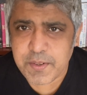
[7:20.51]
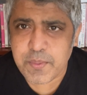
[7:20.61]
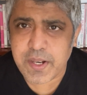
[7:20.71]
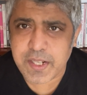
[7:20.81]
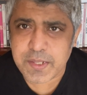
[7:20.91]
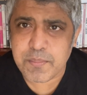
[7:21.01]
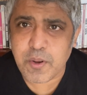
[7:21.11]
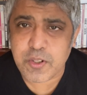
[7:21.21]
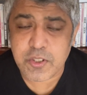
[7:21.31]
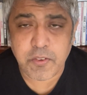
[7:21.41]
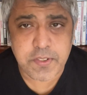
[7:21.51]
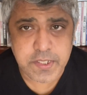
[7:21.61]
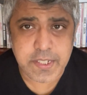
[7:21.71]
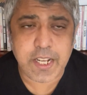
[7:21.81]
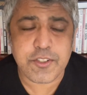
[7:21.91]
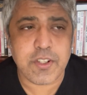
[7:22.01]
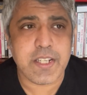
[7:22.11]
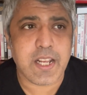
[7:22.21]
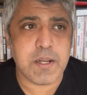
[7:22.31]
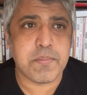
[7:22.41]
well at the box office. It actually
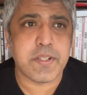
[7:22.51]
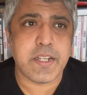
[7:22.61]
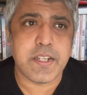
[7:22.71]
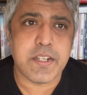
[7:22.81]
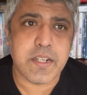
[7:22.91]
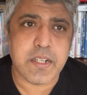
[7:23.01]
helped in